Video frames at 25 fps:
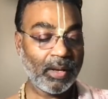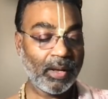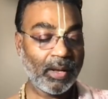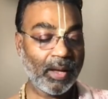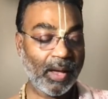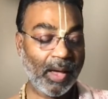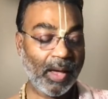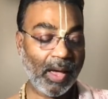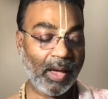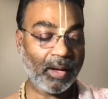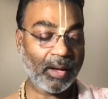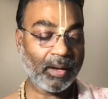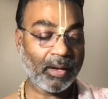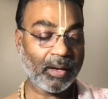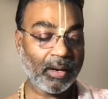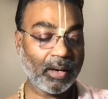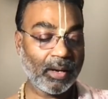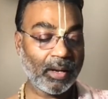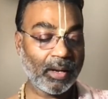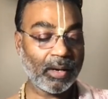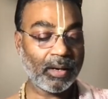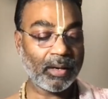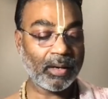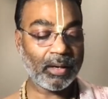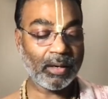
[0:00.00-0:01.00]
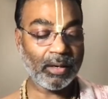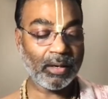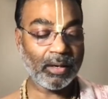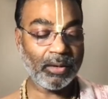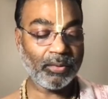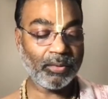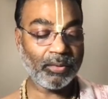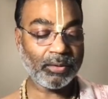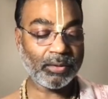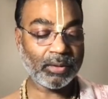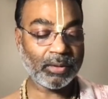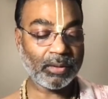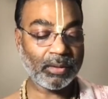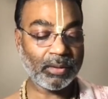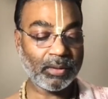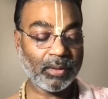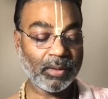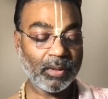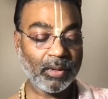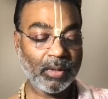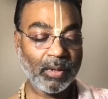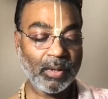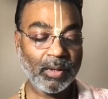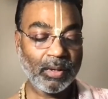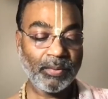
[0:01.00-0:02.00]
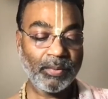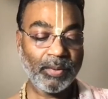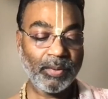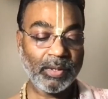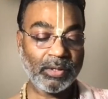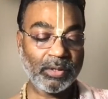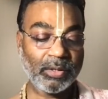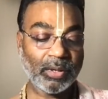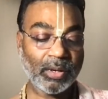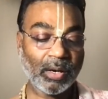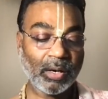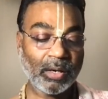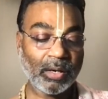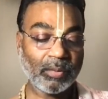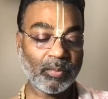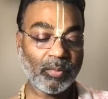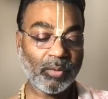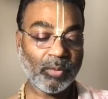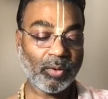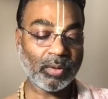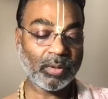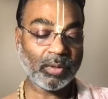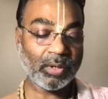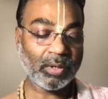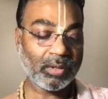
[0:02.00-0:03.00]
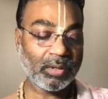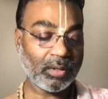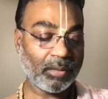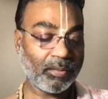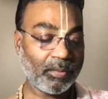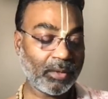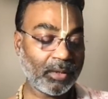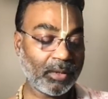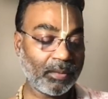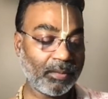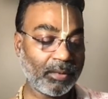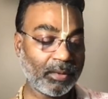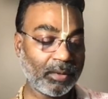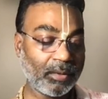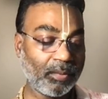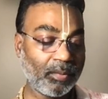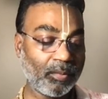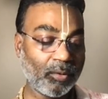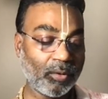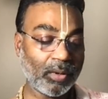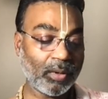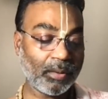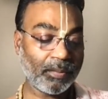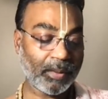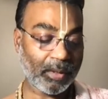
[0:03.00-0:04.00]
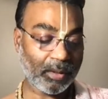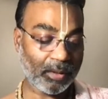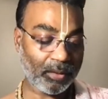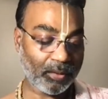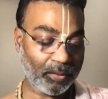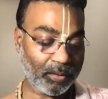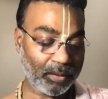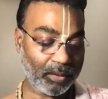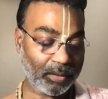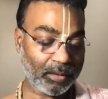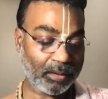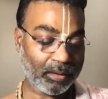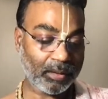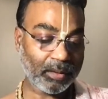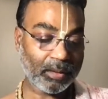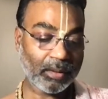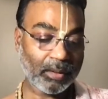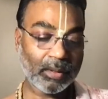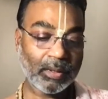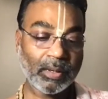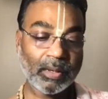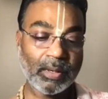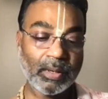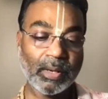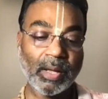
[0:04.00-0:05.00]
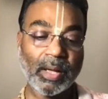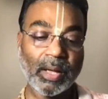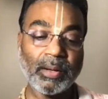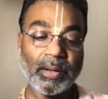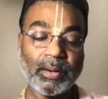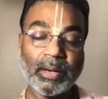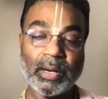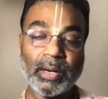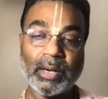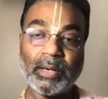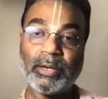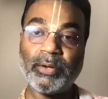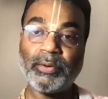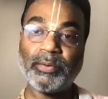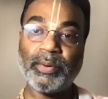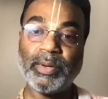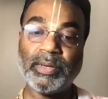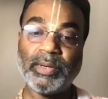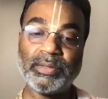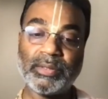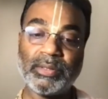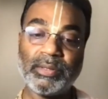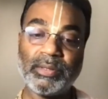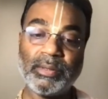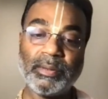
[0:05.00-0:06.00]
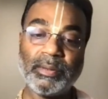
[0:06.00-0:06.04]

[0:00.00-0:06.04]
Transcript: Anger and illusion, which are both symptoms of mode of ignorance. Yeah, and your question?